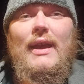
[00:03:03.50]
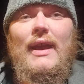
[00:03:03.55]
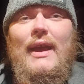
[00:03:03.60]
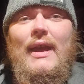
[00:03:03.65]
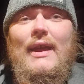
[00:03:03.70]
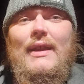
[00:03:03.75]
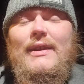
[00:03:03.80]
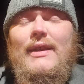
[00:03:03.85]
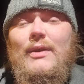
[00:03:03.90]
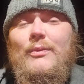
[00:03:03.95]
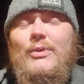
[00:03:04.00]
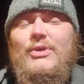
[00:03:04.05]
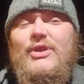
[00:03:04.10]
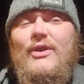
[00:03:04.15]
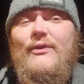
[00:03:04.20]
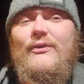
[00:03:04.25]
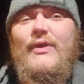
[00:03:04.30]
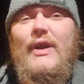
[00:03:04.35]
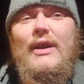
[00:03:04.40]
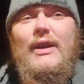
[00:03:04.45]
and it was
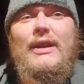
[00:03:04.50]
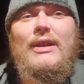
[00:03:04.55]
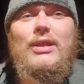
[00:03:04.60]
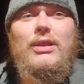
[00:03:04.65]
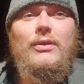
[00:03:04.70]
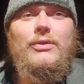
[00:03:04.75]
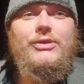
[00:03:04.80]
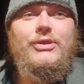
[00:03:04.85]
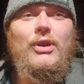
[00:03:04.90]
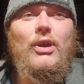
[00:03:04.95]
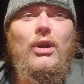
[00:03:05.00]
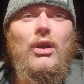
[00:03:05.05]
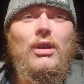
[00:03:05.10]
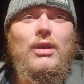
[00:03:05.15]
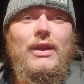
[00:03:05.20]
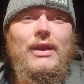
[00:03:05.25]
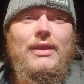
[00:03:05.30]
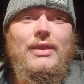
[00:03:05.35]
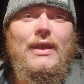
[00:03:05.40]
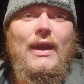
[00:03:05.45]
a very close
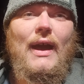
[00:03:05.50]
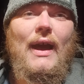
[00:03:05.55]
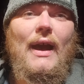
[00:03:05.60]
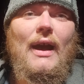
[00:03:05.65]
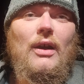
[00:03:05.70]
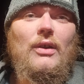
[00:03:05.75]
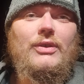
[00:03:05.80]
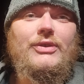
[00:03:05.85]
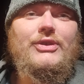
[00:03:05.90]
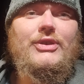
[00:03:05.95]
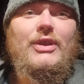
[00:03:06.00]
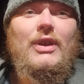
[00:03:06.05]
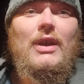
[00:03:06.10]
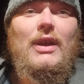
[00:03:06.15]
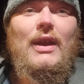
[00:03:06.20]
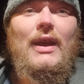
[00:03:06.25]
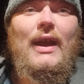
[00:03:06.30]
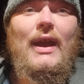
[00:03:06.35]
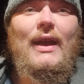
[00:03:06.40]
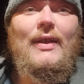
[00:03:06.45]
call in the House,
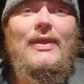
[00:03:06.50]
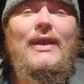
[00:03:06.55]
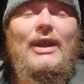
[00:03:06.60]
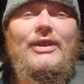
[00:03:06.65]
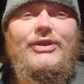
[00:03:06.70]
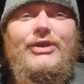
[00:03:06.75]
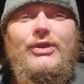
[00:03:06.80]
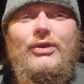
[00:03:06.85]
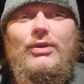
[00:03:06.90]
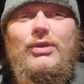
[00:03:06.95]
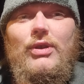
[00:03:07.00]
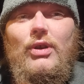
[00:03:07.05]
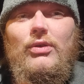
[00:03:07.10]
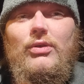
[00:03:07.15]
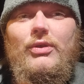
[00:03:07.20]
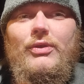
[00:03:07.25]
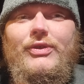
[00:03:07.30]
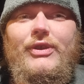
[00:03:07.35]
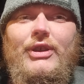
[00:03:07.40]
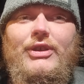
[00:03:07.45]
and that's your
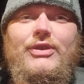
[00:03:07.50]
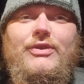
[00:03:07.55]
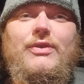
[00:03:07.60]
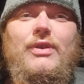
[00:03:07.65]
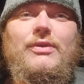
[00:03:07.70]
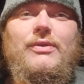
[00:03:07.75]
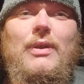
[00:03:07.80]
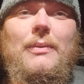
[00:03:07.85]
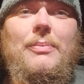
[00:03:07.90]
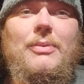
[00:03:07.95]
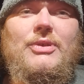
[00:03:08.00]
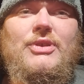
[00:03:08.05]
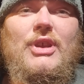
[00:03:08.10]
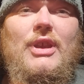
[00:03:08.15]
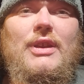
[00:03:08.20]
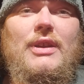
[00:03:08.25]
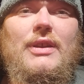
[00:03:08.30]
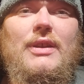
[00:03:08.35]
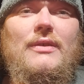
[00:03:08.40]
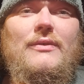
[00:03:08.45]
local district
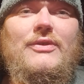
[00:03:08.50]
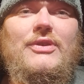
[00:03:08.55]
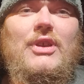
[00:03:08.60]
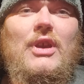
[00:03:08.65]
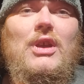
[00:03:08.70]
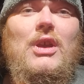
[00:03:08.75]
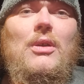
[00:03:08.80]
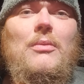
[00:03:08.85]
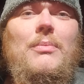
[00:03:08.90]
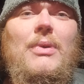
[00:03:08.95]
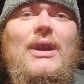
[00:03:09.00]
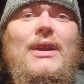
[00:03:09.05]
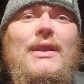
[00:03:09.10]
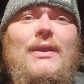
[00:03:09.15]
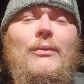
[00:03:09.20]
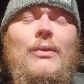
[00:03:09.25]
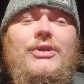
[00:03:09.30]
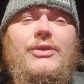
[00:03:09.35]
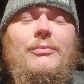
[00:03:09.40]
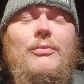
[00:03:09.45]
representatives. But
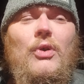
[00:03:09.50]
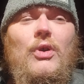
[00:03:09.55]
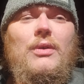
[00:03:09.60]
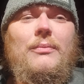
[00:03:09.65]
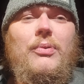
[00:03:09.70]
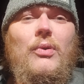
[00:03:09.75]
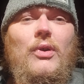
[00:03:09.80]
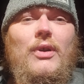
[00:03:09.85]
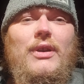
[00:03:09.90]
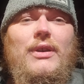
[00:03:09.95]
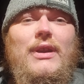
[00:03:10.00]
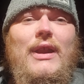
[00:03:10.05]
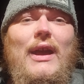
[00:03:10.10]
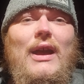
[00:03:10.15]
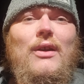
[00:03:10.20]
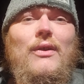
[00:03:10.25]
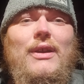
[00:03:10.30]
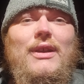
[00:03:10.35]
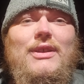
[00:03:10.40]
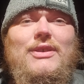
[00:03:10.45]
what's more important
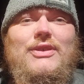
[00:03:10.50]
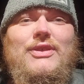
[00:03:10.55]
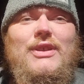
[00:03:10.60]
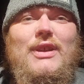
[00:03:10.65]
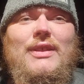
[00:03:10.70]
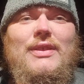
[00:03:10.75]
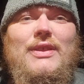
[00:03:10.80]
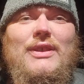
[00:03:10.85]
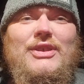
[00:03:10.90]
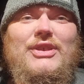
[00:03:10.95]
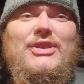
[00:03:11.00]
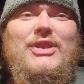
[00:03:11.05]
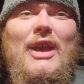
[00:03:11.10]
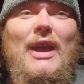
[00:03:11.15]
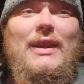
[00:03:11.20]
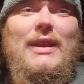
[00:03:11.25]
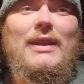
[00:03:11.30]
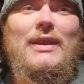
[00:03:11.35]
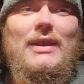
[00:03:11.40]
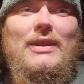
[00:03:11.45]
now is that the
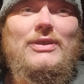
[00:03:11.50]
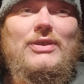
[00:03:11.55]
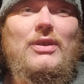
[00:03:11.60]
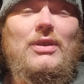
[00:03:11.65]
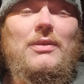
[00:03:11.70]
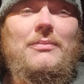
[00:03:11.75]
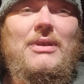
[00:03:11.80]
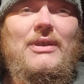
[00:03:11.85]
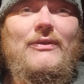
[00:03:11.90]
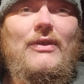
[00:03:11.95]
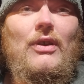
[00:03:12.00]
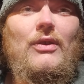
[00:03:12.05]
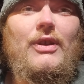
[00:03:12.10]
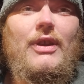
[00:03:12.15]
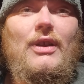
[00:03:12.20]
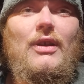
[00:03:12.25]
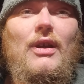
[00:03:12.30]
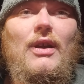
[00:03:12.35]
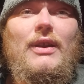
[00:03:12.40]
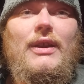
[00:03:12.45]
Senate is going to be
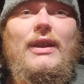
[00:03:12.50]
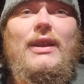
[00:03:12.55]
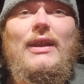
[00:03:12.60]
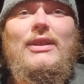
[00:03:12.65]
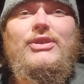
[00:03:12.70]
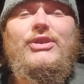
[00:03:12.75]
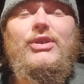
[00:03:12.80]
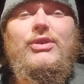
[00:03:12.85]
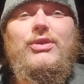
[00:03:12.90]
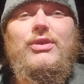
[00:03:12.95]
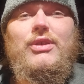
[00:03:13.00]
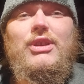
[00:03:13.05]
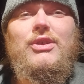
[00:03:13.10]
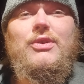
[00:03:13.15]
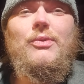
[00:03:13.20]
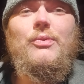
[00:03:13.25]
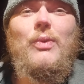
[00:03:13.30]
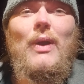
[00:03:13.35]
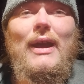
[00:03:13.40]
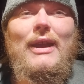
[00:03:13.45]
voting on it, and so you need
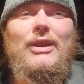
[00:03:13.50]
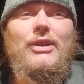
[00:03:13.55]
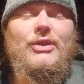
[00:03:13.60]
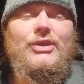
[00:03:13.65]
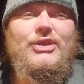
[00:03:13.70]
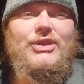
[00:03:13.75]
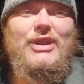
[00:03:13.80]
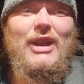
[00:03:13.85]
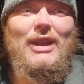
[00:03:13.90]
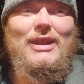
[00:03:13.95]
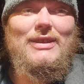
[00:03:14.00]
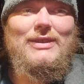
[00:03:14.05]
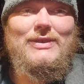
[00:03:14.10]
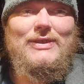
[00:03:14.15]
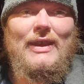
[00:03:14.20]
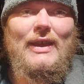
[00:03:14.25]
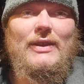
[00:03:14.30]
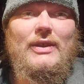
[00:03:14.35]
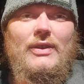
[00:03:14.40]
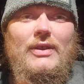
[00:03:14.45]
to write your state
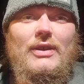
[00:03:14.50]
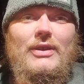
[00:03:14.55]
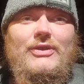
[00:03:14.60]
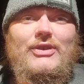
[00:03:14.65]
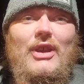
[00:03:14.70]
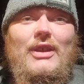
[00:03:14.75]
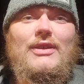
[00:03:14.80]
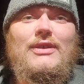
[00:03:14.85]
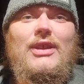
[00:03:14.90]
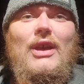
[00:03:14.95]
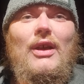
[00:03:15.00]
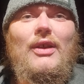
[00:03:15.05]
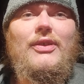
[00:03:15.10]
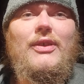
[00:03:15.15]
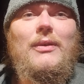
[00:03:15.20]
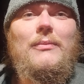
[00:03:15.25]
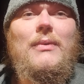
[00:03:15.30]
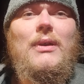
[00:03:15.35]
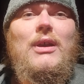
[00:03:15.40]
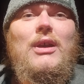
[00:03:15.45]
senators and tell
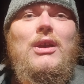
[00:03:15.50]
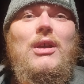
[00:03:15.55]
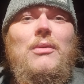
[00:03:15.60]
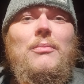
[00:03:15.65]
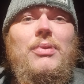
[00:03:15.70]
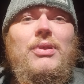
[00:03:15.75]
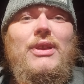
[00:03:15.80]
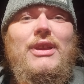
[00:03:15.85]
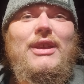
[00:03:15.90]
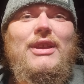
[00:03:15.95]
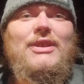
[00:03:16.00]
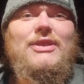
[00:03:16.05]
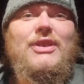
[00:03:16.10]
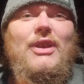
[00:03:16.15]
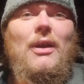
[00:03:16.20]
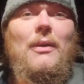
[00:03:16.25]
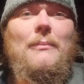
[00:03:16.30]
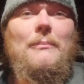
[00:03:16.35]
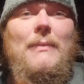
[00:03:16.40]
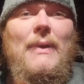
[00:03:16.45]
them, please
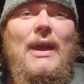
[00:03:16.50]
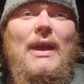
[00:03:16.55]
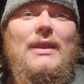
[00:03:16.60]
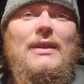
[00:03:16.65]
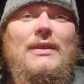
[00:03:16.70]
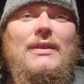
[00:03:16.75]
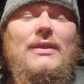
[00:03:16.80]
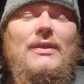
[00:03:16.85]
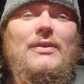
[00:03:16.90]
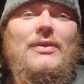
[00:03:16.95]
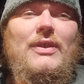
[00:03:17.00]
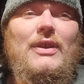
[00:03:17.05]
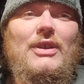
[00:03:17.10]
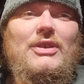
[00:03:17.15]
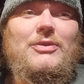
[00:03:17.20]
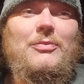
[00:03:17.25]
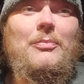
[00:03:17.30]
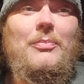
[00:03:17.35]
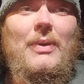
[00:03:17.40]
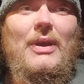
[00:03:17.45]
amend
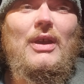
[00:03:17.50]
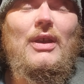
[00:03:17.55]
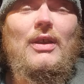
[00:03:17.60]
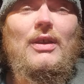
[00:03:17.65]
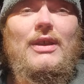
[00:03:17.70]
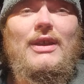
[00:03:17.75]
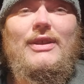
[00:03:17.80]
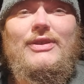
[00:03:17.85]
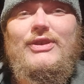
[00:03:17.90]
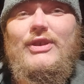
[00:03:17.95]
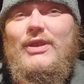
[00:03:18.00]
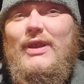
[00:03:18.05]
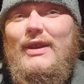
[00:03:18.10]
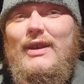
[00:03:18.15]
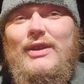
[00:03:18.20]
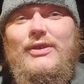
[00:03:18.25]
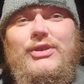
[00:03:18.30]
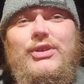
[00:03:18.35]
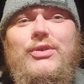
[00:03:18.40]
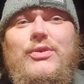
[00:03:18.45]
this bill. It's
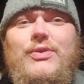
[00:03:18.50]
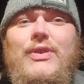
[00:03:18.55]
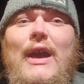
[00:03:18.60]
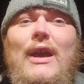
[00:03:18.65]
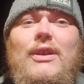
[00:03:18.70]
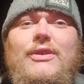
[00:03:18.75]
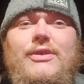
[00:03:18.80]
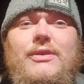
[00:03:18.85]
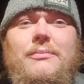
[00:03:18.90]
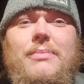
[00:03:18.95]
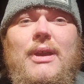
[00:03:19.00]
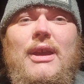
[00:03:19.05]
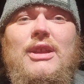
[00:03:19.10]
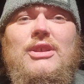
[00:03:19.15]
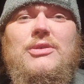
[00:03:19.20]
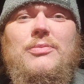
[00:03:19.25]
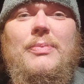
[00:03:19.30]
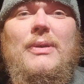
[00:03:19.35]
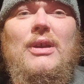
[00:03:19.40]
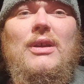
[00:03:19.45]
like a
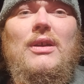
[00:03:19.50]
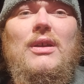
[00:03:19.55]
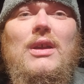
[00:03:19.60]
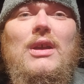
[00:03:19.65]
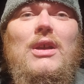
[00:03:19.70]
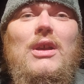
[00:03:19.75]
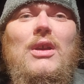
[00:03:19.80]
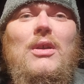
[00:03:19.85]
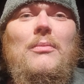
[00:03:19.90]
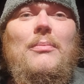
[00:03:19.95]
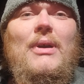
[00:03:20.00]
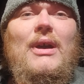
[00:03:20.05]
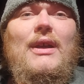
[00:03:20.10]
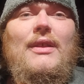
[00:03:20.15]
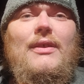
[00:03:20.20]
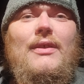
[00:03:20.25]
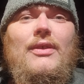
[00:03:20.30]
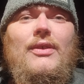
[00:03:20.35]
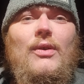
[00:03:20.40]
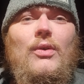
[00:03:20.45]
2,000-page bill,
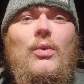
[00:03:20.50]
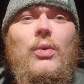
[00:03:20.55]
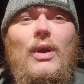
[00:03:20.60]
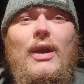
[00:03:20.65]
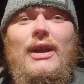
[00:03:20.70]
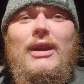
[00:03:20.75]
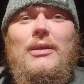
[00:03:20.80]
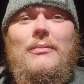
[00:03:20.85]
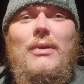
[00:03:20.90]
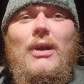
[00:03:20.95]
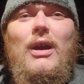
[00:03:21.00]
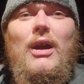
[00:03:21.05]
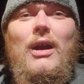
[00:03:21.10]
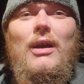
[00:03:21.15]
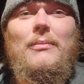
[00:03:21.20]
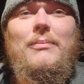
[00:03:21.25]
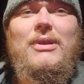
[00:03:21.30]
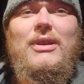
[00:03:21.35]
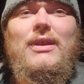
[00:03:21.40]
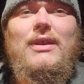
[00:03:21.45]
but the aquarium
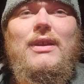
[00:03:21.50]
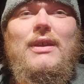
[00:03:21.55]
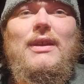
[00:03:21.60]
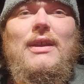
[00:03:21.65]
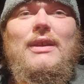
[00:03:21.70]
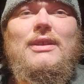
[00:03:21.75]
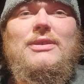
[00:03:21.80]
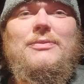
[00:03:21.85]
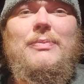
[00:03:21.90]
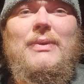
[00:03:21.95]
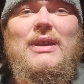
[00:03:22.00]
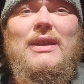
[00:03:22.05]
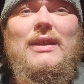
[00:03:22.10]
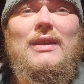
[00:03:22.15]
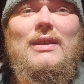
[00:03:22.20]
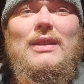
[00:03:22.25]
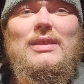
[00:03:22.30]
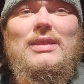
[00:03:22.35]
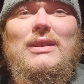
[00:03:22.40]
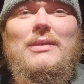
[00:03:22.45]
hobby is
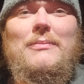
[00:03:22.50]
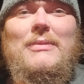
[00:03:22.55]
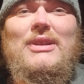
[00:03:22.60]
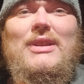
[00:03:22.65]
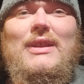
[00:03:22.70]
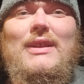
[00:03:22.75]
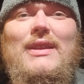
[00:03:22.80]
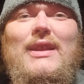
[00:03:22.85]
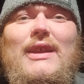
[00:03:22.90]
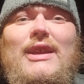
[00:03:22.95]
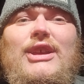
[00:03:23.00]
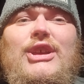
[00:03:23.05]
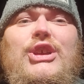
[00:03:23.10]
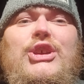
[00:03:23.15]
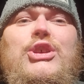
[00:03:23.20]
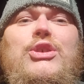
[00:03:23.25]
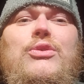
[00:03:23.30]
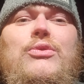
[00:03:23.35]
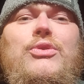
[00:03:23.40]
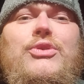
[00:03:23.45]
being limited
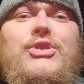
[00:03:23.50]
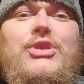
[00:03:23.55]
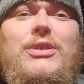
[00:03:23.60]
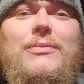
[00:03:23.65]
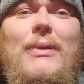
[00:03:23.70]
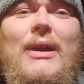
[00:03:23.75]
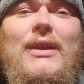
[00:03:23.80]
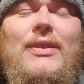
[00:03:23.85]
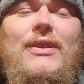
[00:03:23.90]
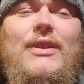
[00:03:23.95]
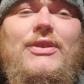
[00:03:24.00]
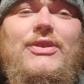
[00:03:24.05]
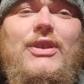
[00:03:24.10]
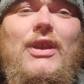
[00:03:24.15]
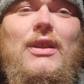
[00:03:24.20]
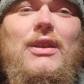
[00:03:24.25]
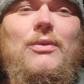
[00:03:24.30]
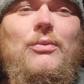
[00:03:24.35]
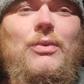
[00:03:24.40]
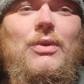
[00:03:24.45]
hugely by this,
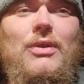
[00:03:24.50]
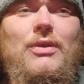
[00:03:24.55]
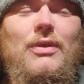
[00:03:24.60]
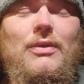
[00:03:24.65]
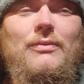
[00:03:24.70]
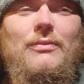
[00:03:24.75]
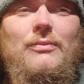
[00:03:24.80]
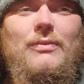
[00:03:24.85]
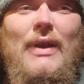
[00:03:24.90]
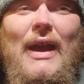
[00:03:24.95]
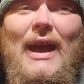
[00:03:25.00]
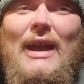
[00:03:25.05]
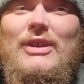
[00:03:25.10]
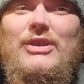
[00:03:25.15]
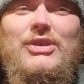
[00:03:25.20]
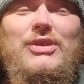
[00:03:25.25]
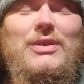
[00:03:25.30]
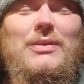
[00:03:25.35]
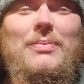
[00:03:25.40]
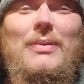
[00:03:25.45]
and it will
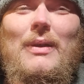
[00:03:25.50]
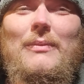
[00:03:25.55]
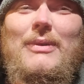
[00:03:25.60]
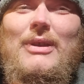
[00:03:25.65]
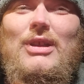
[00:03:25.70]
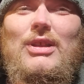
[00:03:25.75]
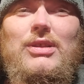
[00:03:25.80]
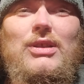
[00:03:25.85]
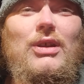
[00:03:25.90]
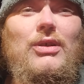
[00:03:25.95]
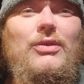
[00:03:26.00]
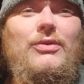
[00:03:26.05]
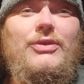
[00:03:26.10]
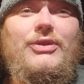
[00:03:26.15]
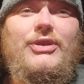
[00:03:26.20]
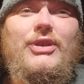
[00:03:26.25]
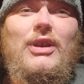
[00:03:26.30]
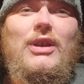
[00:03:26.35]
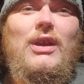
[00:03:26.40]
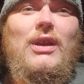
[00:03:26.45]
actually probably
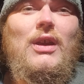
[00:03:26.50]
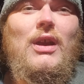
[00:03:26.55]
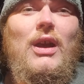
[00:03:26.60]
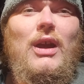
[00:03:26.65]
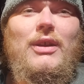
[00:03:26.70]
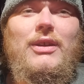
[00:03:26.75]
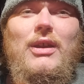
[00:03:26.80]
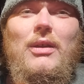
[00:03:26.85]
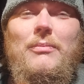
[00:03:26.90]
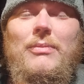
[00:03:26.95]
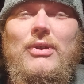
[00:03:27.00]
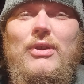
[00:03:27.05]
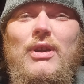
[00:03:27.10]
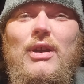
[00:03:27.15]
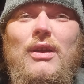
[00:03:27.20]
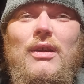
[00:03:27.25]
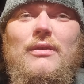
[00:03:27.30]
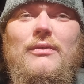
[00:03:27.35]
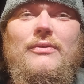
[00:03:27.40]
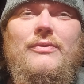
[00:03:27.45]
close a number
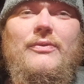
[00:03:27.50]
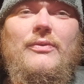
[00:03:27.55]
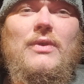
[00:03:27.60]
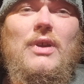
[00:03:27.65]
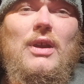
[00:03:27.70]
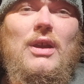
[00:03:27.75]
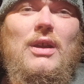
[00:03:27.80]
of